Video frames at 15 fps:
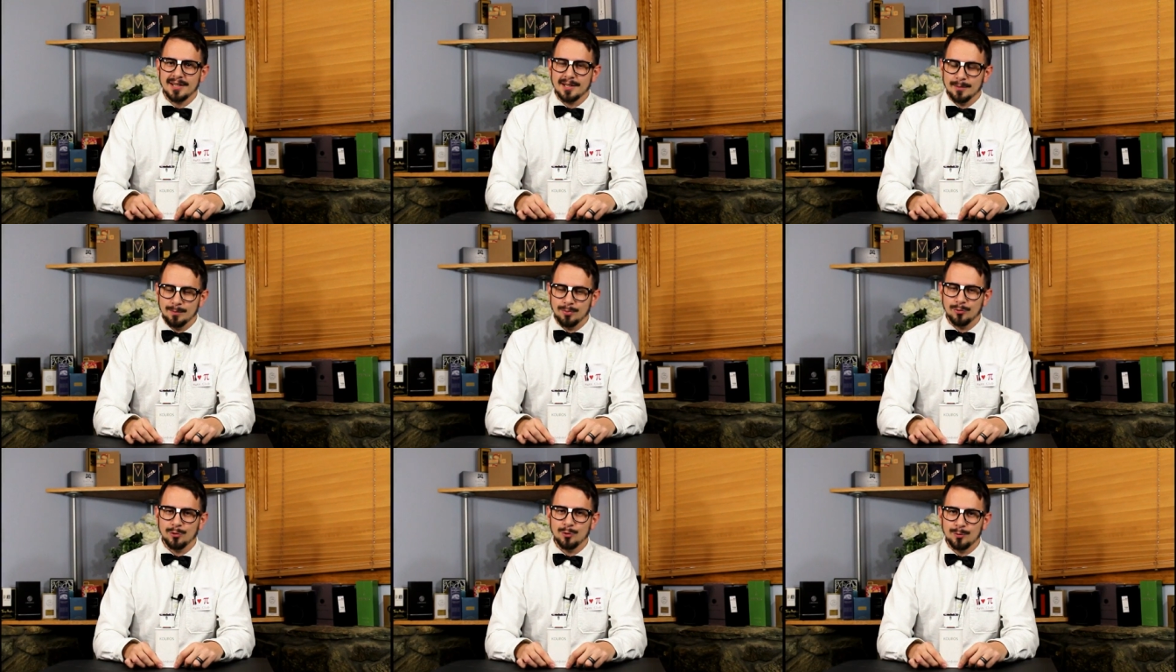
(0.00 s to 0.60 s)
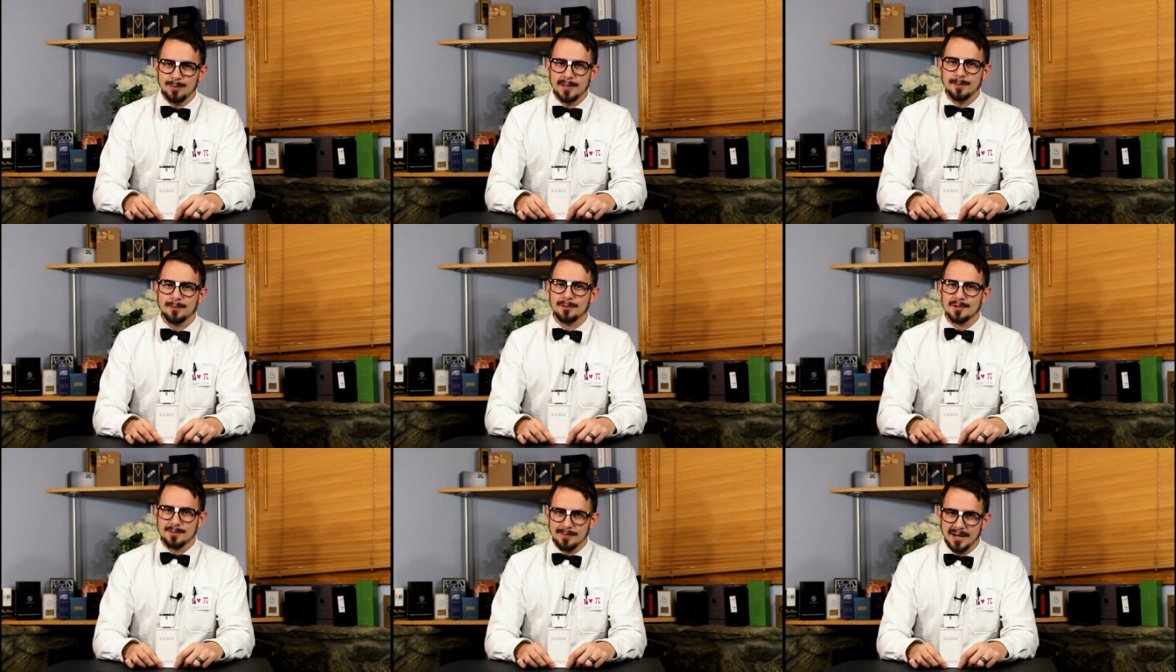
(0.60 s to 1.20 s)
it blew
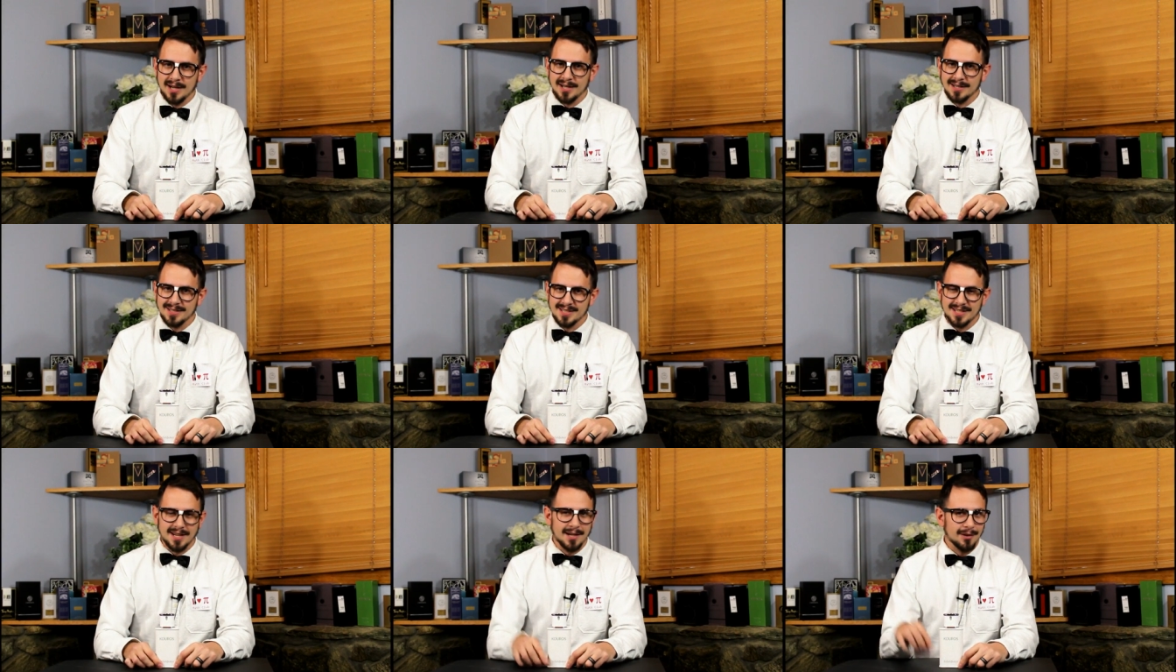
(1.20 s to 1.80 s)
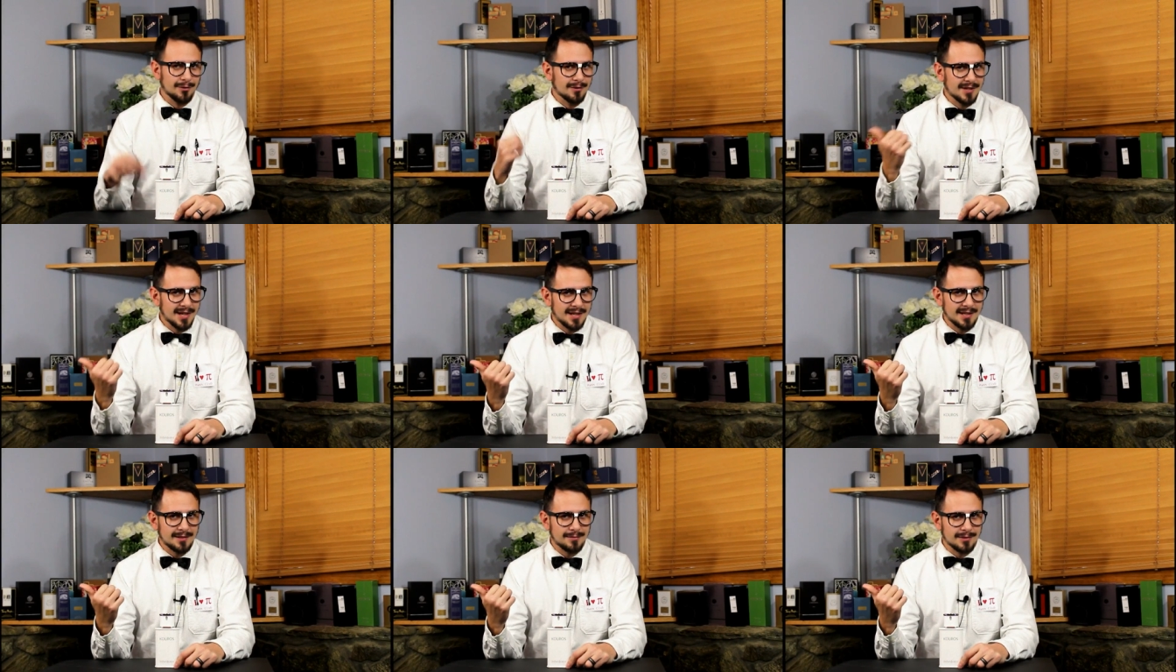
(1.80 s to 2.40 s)
people's minds, either
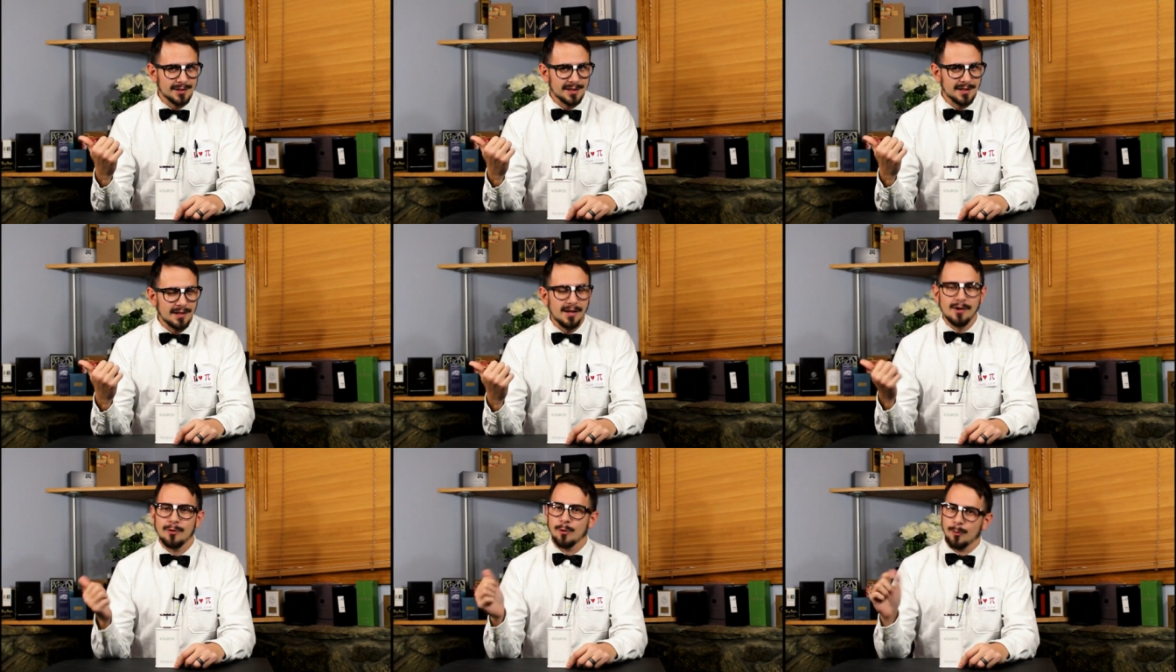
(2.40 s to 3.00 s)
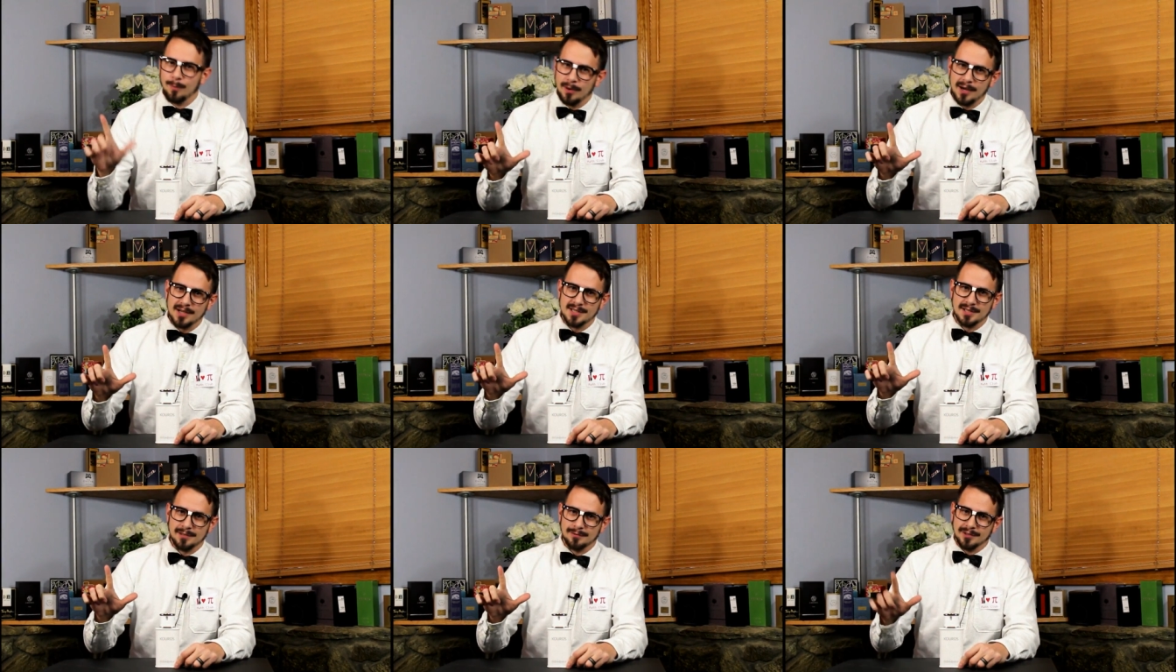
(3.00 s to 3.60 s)
negatively or
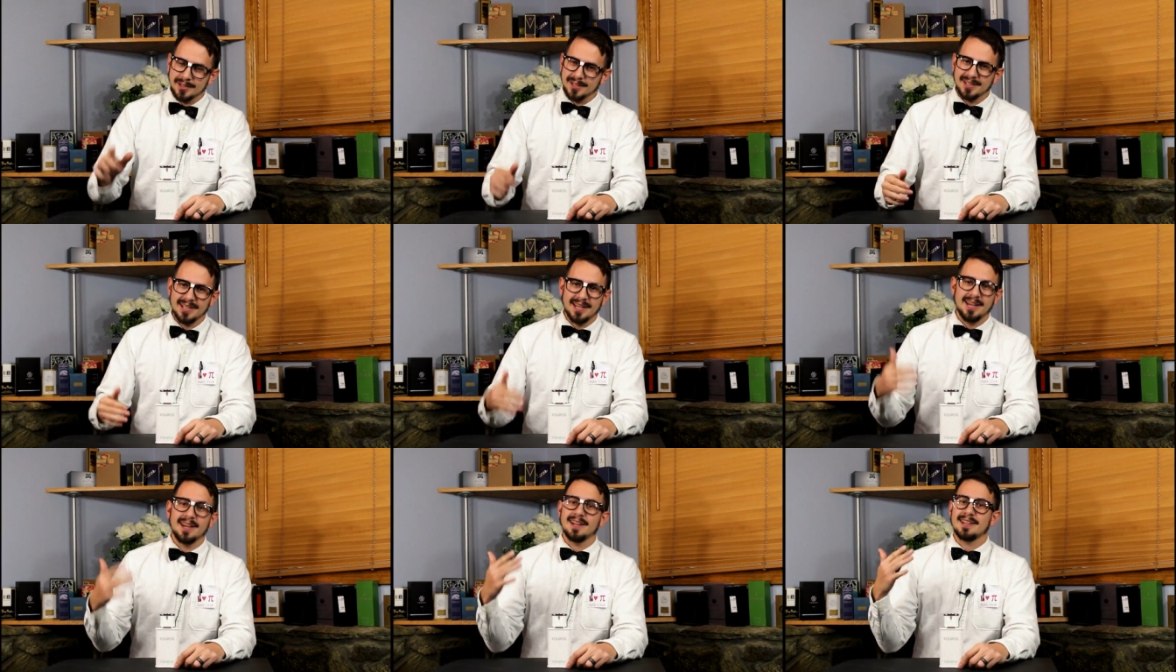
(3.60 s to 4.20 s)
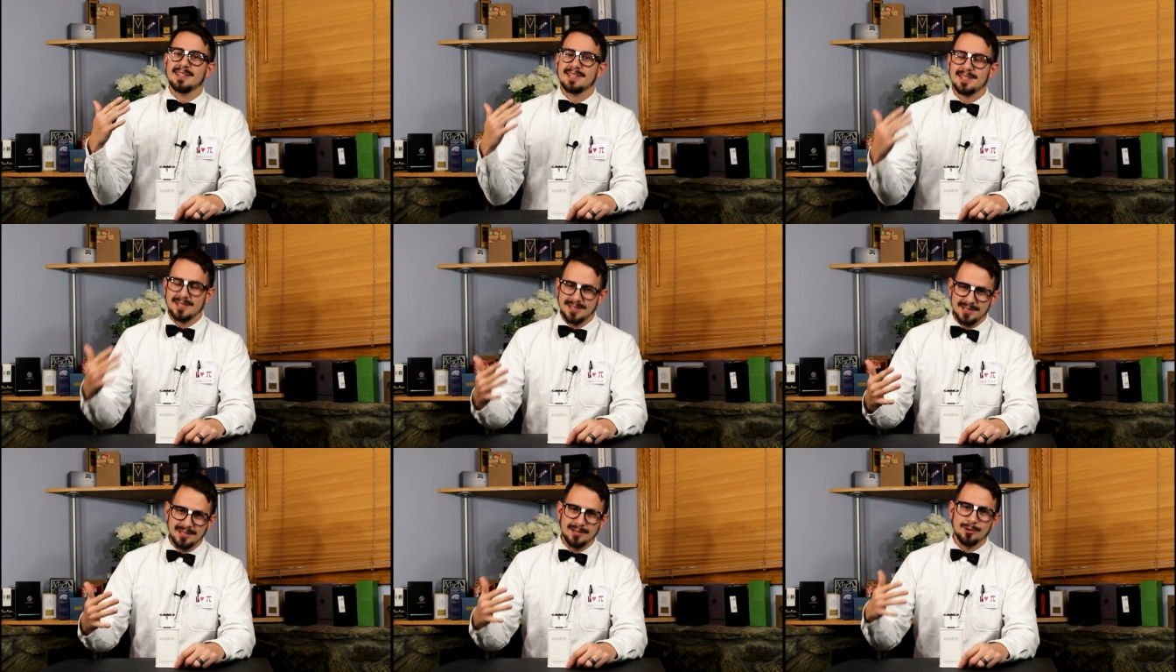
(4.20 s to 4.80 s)
positively, and it's
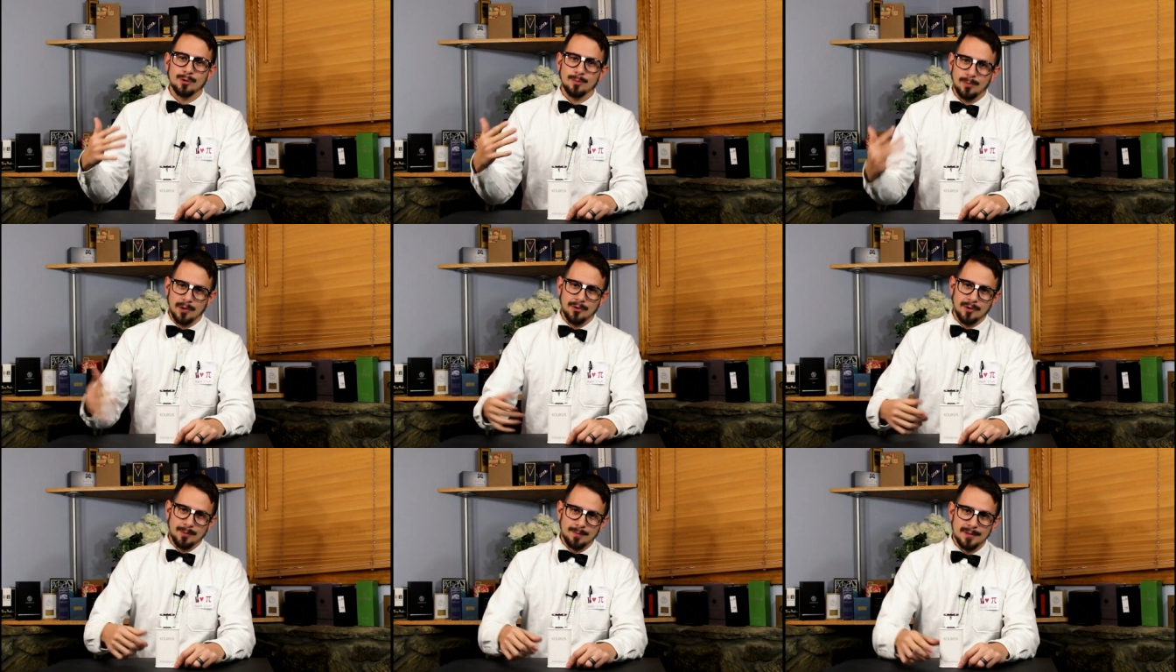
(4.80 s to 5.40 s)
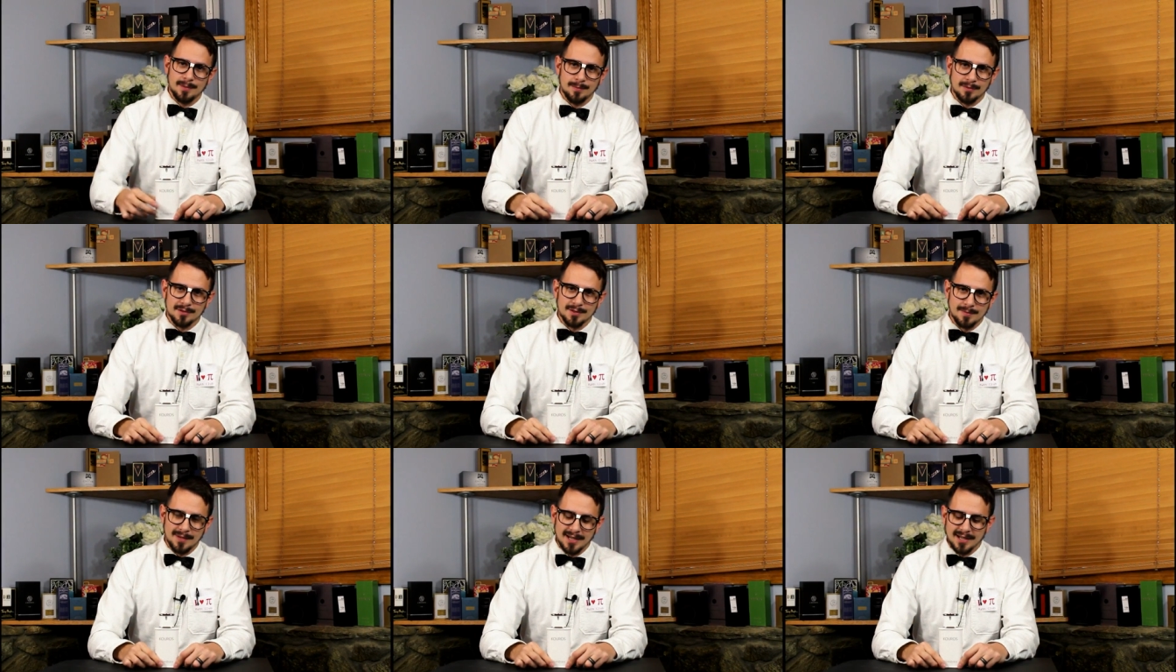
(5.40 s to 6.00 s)
still blowing
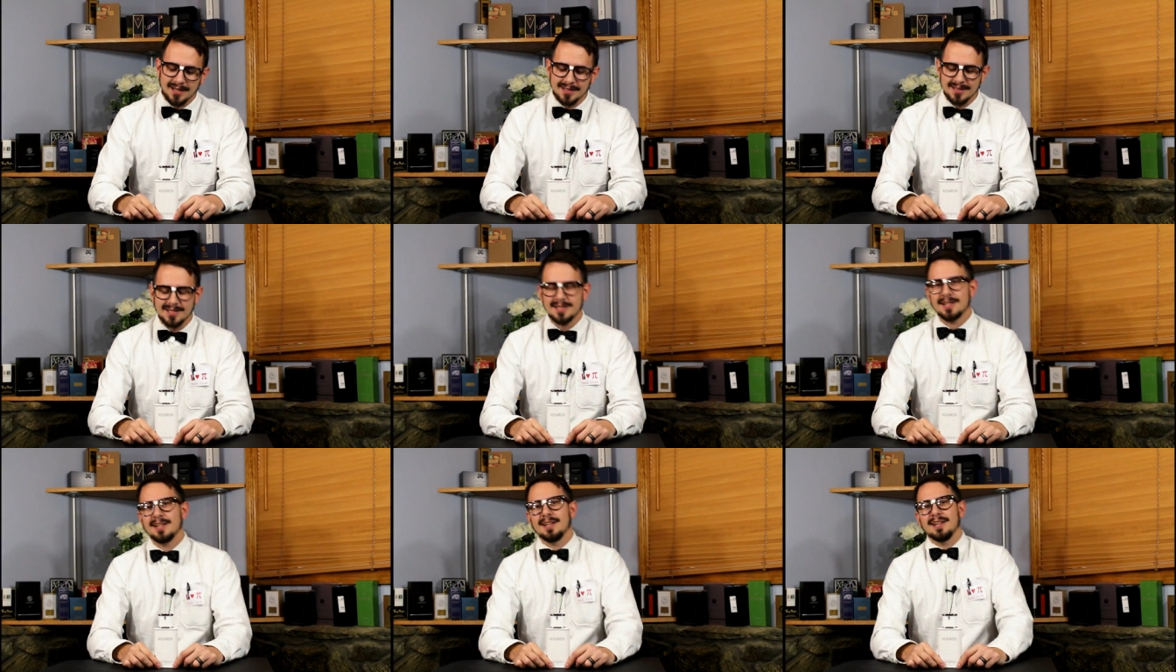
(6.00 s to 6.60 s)
people's minds.